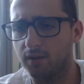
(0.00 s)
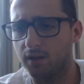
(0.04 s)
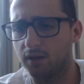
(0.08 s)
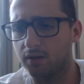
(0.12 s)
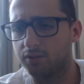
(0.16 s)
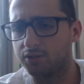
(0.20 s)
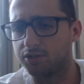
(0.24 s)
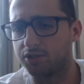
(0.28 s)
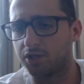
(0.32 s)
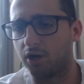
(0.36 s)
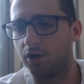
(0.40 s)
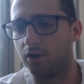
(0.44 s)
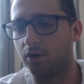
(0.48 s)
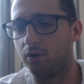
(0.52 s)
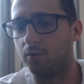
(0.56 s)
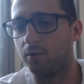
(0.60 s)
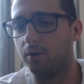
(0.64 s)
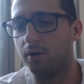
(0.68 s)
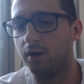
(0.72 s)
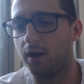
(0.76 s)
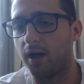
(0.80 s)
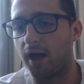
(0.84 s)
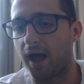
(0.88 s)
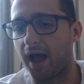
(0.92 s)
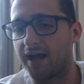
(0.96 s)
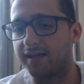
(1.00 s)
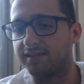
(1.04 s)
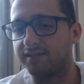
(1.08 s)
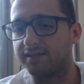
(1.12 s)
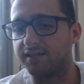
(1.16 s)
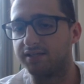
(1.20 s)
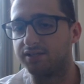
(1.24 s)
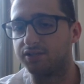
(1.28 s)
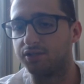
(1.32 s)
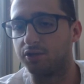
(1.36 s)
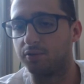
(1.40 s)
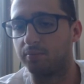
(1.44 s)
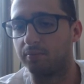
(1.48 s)
So as
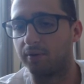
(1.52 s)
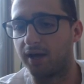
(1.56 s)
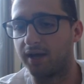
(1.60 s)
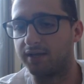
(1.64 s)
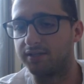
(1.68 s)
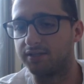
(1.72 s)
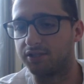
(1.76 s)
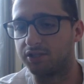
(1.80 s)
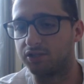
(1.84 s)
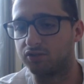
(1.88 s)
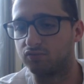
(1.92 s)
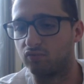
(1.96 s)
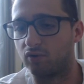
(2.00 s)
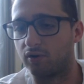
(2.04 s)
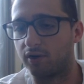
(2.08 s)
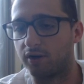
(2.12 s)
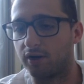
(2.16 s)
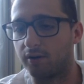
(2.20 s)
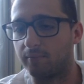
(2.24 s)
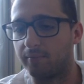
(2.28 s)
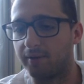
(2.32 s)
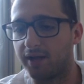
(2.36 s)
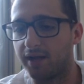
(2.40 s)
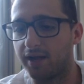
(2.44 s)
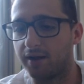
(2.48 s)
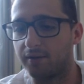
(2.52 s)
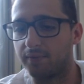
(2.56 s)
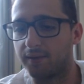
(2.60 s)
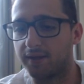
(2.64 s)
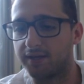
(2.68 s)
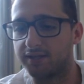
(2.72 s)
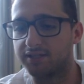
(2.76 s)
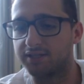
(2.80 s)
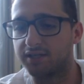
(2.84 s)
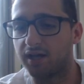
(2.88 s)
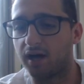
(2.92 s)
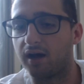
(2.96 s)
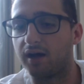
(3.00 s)
these two players are just running up here and they're
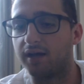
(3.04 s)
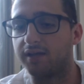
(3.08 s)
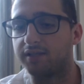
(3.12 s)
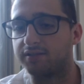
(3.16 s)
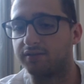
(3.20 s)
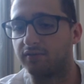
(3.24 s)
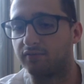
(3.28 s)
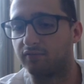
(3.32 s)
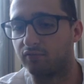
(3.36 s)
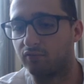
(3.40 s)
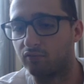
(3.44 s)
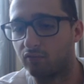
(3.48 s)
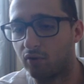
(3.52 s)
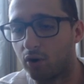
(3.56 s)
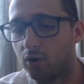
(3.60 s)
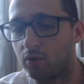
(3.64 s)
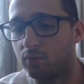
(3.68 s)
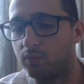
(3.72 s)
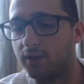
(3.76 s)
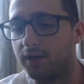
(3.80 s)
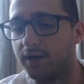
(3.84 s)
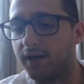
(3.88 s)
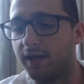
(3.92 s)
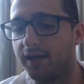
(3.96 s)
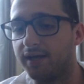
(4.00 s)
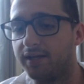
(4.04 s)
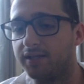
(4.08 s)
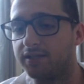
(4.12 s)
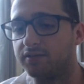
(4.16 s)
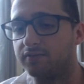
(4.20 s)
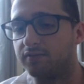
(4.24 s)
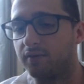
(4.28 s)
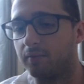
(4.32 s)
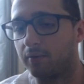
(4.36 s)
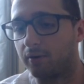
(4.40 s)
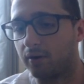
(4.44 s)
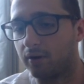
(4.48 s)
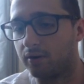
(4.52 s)
starting to throw the nades
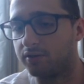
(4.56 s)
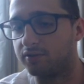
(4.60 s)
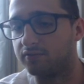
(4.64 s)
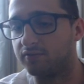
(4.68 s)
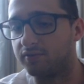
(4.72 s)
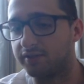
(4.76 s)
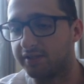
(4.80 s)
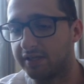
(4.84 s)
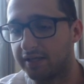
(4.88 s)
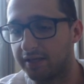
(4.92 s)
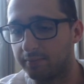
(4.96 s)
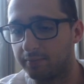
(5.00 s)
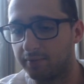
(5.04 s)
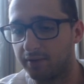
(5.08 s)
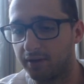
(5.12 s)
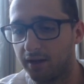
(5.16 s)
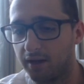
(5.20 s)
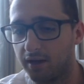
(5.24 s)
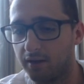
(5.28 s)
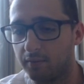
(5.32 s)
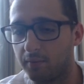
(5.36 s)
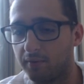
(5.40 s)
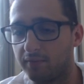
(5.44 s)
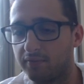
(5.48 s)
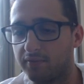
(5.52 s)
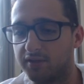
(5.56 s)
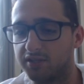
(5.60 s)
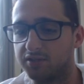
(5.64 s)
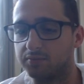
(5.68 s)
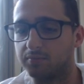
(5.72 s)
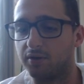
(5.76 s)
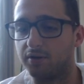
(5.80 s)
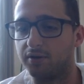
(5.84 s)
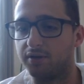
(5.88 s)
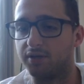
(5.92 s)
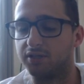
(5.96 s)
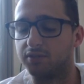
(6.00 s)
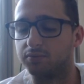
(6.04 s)
for close for deep with the
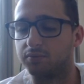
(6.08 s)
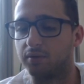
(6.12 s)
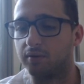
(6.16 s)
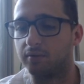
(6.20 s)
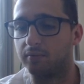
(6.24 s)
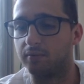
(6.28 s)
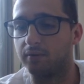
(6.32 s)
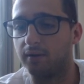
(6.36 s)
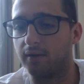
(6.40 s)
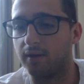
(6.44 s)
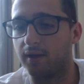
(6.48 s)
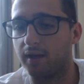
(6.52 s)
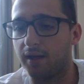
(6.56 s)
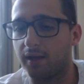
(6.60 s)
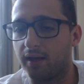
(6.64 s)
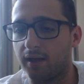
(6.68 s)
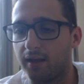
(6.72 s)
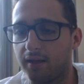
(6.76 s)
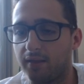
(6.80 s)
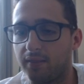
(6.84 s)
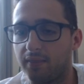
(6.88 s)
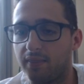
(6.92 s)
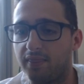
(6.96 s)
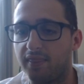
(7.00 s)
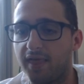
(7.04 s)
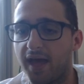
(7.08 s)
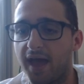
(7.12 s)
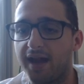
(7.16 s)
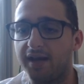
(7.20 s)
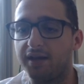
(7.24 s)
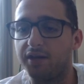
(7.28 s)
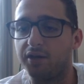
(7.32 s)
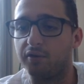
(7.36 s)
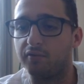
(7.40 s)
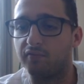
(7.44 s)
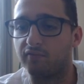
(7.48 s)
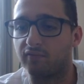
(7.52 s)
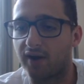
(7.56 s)
smoke as well, then
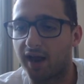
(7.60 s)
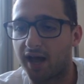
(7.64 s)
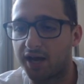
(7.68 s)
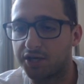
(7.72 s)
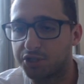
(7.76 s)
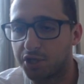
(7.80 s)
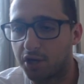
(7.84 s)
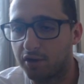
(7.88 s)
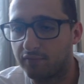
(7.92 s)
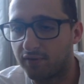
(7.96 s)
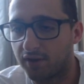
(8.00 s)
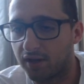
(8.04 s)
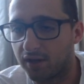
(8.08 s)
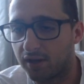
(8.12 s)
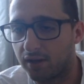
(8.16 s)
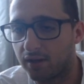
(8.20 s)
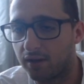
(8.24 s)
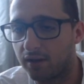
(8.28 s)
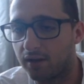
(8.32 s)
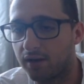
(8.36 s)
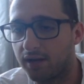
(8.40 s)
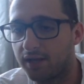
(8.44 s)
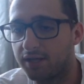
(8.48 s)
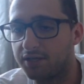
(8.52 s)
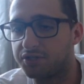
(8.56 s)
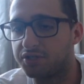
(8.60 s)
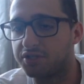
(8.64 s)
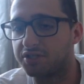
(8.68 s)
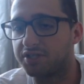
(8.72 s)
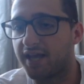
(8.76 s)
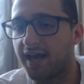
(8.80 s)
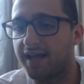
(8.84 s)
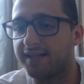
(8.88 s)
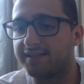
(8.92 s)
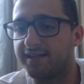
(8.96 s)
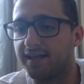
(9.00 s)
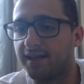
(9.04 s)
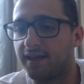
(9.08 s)
you flash over early. It just
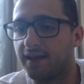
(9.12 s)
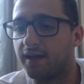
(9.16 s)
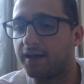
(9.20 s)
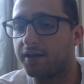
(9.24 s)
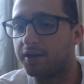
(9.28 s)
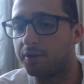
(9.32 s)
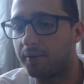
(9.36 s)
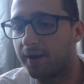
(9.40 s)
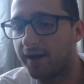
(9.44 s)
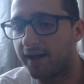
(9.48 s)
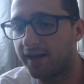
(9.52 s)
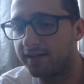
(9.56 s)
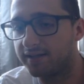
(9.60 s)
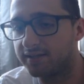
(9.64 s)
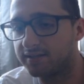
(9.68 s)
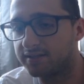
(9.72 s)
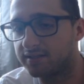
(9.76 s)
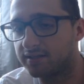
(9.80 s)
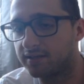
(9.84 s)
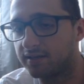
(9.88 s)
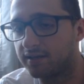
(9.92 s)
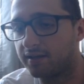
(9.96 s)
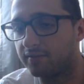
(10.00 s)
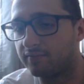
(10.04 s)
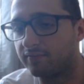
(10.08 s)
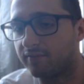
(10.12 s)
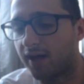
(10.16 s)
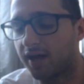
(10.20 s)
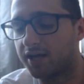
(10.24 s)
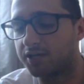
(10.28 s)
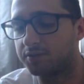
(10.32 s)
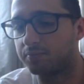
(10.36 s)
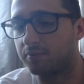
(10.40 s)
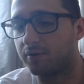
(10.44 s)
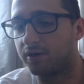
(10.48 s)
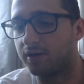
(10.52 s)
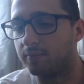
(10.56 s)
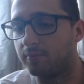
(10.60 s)
gets here and you instantly
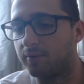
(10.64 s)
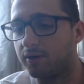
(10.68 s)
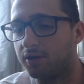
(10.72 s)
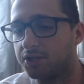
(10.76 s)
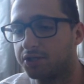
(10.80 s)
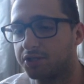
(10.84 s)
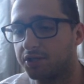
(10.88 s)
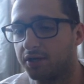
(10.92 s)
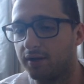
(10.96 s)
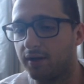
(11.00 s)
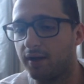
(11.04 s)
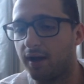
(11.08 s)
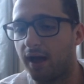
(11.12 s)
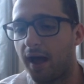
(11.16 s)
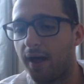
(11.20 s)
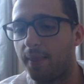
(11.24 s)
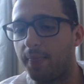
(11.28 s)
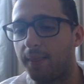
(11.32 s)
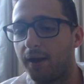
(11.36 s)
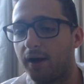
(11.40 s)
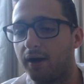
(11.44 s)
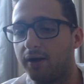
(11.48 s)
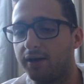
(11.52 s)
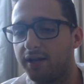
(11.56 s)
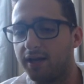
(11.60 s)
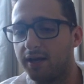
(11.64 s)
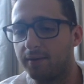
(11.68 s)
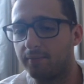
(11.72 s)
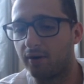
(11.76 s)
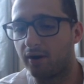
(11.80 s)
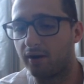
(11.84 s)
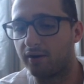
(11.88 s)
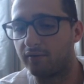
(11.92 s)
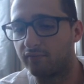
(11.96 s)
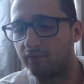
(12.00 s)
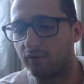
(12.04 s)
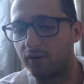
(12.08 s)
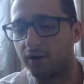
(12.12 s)
flash pretty much. And the idea
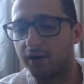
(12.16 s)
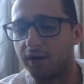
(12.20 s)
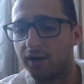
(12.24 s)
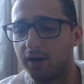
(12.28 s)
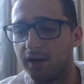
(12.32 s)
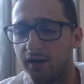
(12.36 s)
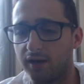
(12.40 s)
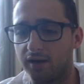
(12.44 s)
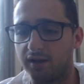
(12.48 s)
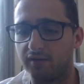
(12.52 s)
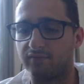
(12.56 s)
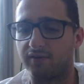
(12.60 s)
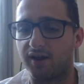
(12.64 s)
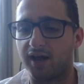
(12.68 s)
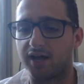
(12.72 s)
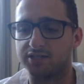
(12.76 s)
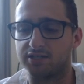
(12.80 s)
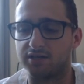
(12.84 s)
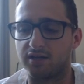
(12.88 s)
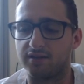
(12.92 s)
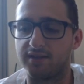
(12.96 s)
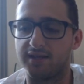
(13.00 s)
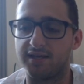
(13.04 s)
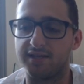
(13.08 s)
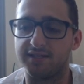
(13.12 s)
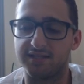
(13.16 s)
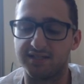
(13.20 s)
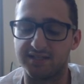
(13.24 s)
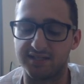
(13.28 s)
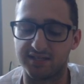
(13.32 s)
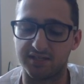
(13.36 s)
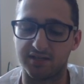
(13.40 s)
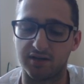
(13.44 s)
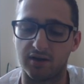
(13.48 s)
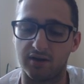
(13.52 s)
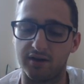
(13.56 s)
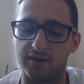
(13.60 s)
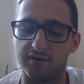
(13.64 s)
behind throwing an early flash like this is it's
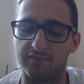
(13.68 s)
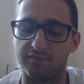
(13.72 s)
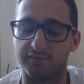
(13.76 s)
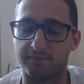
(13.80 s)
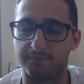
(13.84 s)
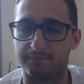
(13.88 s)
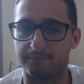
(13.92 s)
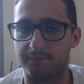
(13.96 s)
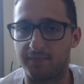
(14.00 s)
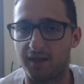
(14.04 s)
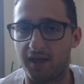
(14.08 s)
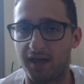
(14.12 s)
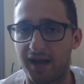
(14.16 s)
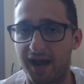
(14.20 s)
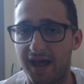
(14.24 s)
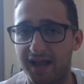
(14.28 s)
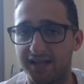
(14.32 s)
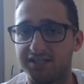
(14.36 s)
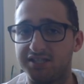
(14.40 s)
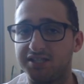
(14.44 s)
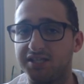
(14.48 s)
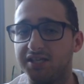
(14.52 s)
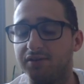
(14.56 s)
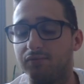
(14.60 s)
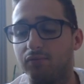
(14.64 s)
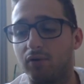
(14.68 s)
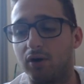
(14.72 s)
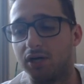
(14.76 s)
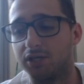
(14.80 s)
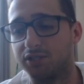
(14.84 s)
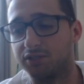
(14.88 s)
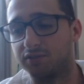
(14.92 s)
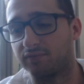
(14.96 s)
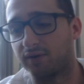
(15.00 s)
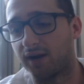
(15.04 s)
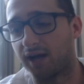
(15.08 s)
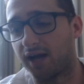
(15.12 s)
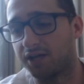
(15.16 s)
kind of an anti-rush
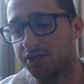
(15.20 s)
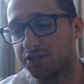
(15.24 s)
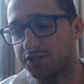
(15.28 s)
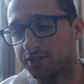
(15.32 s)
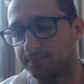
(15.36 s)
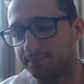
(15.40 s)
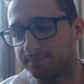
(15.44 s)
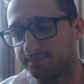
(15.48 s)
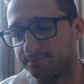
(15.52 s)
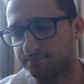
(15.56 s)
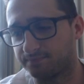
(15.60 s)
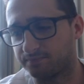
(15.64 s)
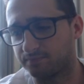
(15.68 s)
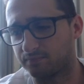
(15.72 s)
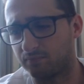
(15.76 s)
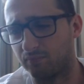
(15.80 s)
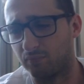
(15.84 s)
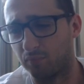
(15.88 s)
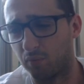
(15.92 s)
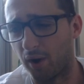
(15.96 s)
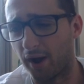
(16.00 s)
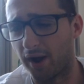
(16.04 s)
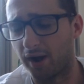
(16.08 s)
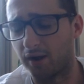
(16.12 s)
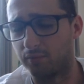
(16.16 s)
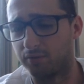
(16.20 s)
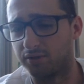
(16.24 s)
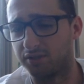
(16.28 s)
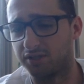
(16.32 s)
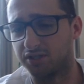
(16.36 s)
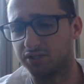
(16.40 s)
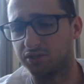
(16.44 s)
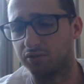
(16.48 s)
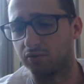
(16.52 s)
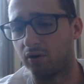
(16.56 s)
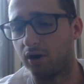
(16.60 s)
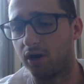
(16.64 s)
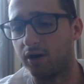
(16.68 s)
flash, the way I would
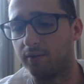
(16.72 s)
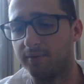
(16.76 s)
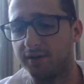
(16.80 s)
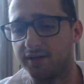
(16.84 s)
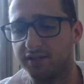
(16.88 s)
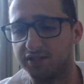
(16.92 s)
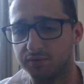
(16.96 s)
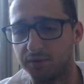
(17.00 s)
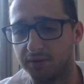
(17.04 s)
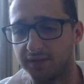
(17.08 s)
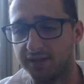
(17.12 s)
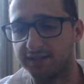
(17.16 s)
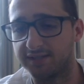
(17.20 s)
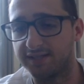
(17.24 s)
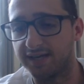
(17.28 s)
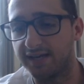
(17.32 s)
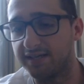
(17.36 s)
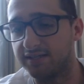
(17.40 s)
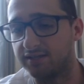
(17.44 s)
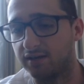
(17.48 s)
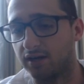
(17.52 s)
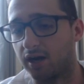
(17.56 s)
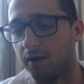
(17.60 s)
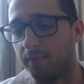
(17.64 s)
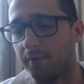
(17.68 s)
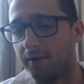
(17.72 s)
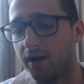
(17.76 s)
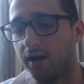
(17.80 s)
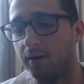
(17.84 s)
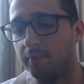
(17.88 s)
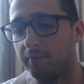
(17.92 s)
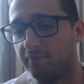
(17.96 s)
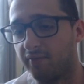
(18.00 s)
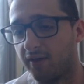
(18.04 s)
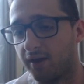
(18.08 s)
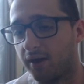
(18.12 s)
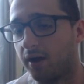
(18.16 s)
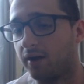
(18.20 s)
describe it. So when the T's are coming
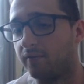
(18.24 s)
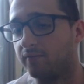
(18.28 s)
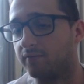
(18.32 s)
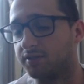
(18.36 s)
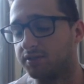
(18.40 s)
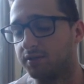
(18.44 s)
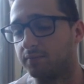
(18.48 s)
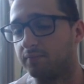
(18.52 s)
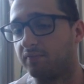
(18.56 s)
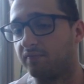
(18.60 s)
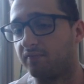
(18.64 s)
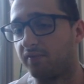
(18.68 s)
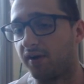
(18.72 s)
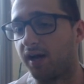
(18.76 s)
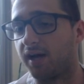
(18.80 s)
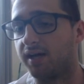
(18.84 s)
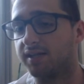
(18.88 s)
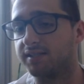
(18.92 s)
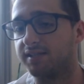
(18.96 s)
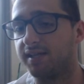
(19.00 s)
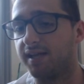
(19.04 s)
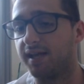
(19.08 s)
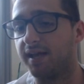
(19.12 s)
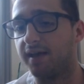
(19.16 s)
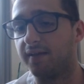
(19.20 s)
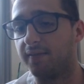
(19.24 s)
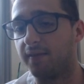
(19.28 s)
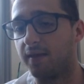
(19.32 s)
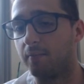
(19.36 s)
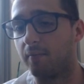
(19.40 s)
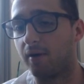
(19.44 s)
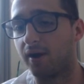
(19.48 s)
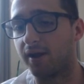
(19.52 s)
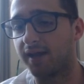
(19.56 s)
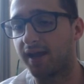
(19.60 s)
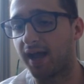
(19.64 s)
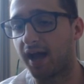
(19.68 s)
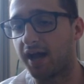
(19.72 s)
up, they're going for some fast hit and they
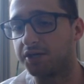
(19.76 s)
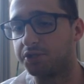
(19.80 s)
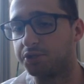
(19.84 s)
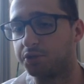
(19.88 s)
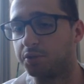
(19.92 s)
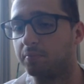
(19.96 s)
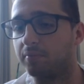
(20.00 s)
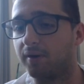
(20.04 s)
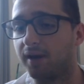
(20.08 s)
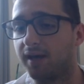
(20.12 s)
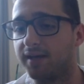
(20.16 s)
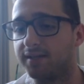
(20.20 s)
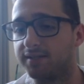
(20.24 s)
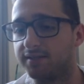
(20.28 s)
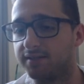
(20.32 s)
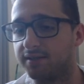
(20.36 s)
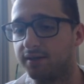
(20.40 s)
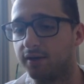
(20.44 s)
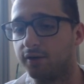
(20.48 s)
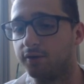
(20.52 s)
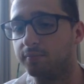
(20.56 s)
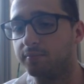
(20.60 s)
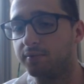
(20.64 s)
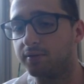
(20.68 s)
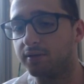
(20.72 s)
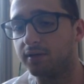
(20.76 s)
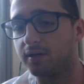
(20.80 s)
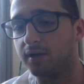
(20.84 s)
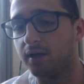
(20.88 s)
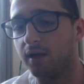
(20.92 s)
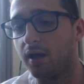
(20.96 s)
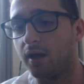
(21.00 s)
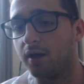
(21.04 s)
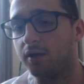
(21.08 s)
might catch your players in the open.